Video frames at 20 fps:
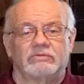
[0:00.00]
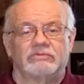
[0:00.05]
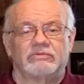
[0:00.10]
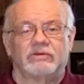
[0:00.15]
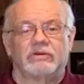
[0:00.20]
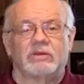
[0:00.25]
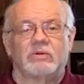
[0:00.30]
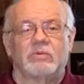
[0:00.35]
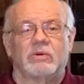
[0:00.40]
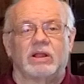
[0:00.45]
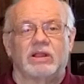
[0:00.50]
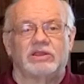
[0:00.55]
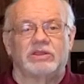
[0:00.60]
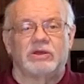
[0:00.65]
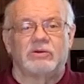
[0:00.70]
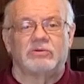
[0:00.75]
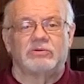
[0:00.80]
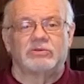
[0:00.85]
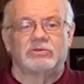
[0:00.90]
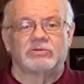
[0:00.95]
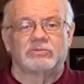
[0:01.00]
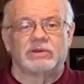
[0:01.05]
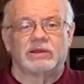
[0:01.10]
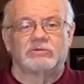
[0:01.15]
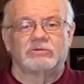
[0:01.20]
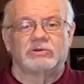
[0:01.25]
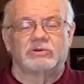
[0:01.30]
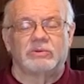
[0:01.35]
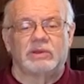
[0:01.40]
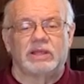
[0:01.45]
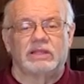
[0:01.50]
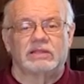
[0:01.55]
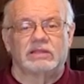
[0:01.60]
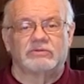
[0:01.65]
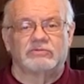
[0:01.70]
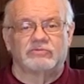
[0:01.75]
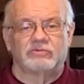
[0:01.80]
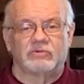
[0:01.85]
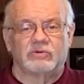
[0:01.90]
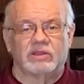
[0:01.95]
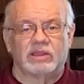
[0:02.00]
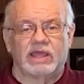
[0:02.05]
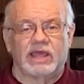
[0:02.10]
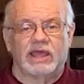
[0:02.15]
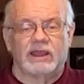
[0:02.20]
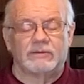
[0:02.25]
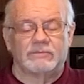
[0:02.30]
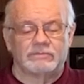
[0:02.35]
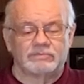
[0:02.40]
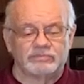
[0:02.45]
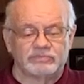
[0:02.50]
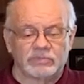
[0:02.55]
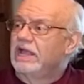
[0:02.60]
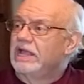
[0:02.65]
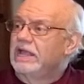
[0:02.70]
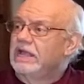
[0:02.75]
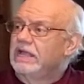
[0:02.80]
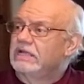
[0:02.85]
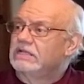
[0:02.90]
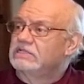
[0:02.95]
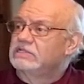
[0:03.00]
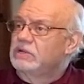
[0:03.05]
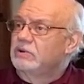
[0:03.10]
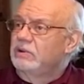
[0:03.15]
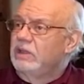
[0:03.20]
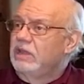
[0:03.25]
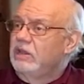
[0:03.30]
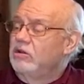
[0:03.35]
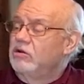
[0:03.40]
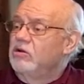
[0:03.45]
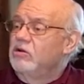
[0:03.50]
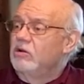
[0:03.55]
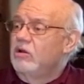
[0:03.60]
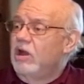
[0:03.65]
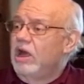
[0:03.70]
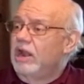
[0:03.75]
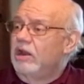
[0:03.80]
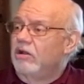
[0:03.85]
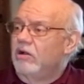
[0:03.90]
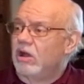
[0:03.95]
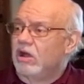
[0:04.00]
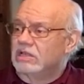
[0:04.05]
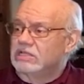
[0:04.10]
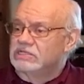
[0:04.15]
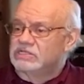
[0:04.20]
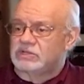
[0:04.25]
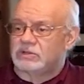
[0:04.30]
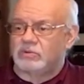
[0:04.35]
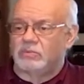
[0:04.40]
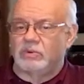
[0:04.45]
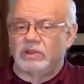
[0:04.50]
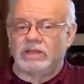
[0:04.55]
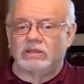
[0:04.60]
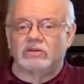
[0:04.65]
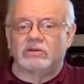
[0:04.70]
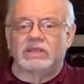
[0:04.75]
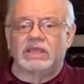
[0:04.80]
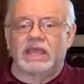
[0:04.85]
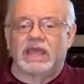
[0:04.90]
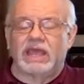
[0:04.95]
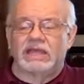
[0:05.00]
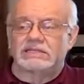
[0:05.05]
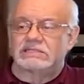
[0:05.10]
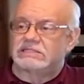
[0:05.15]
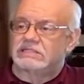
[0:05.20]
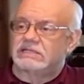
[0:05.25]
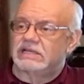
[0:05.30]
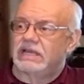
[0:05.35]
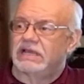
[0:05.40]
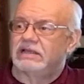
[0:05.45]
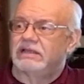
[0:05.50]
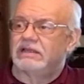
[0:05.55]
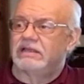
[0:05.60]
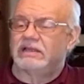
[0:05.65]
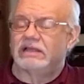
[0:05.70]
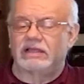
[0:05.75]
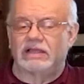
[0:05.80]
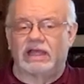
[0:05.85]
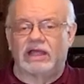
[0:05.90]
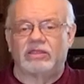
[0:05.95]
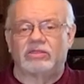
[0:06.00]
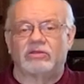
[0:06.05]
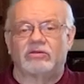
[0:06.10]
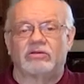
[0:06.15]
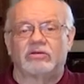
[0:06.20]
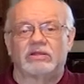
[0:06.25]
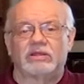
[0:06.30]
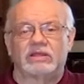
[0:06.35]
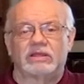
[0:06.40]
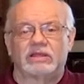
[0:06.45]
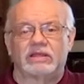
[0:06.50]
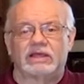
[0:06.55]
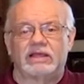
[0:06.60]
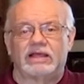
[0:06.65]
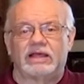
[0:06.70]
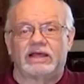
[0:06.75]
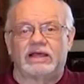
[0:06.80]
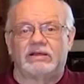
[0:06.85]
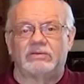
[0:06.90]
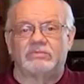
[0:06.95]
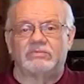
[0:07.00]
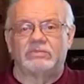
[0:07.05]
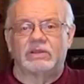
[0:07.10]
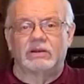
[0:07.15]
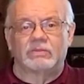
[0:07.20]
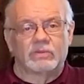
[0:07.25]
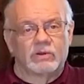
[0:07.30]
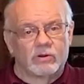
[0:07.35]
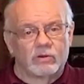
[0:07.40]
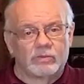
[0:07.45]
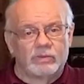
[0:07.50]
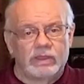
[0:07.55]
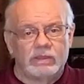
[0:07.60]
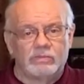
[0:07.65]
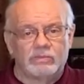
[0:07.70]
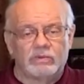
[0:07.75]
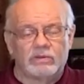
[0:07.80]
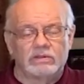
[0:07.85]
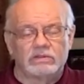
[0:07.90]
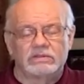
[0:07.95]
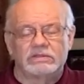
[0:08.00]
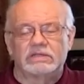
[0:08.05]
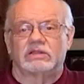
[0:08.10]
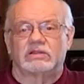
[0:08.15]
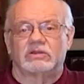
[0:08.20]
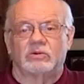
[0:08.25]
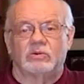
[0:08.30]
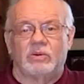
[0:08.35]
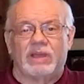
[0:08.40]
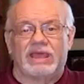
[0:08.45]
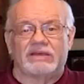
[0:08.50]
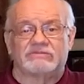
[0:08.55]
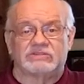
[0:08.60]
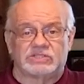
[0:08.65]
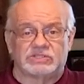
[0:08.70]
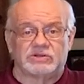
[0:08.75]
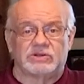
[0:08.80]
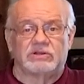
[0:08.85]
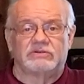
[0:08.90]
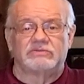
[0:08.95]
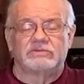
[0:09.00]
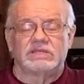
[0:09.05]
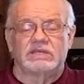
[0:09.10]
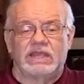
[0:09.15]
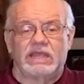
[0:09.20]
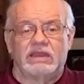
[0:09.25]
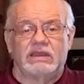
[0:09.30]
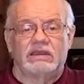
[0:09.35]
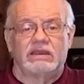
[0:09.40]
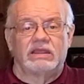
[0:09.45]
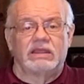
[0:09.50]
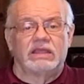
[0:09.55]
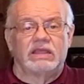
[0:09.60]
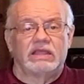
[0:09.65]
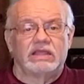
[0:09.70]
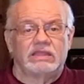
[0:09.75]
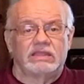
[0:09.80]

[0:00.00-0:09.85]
very well known throughout New England for that. So in her honor, also we look at other Middleborough people who have served in